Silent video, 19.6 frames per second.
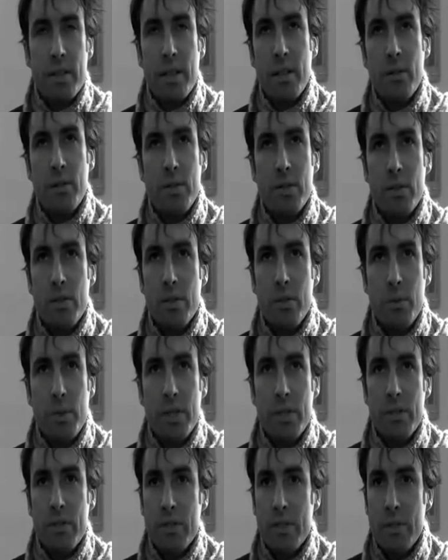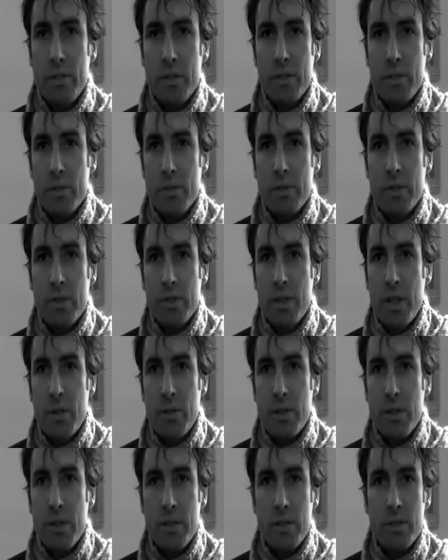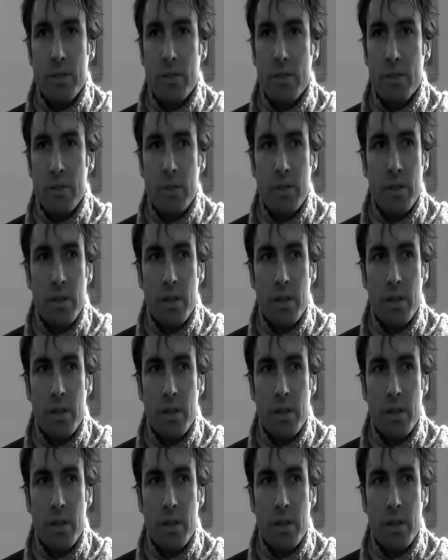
towns in New England or Southeast, or